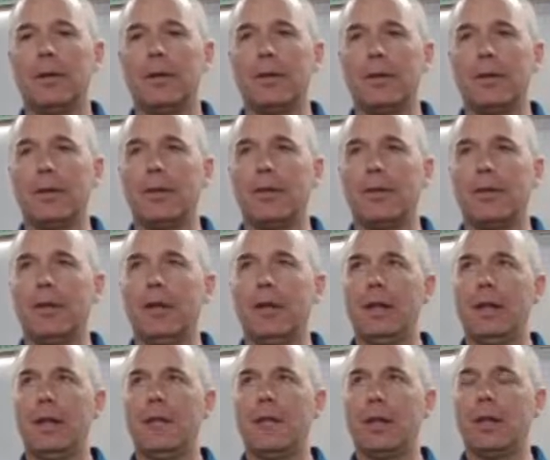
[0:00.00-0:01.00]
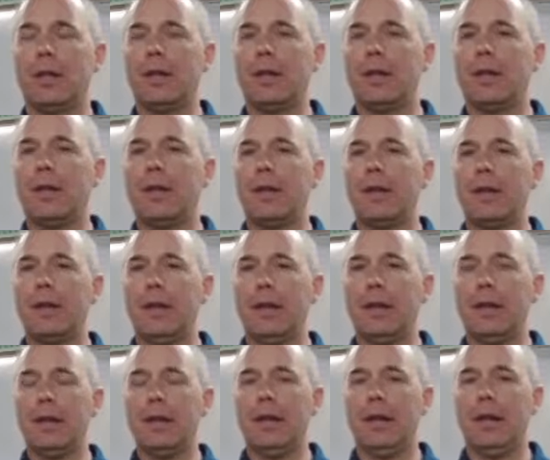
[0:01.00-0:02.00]
It's a good
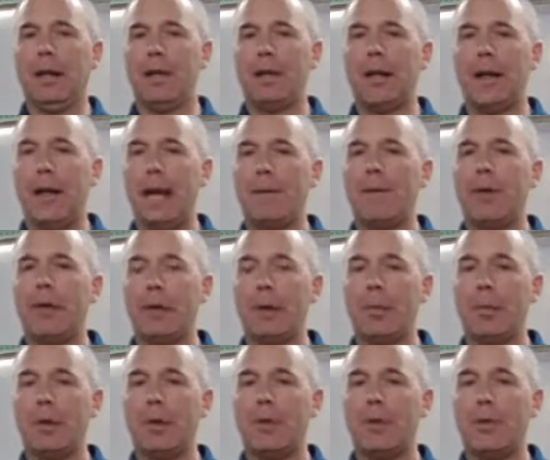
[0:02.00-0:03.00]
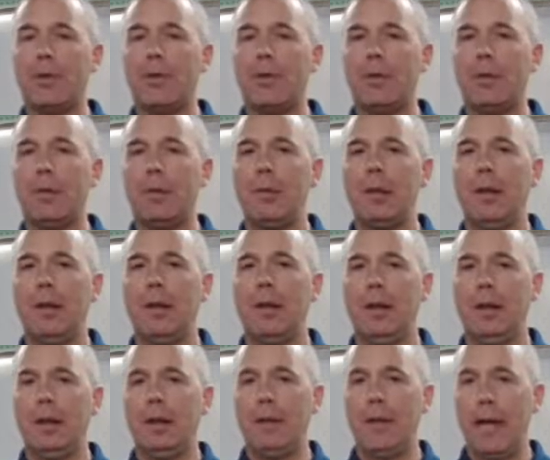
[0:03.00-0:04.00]
thing to have in an emergency,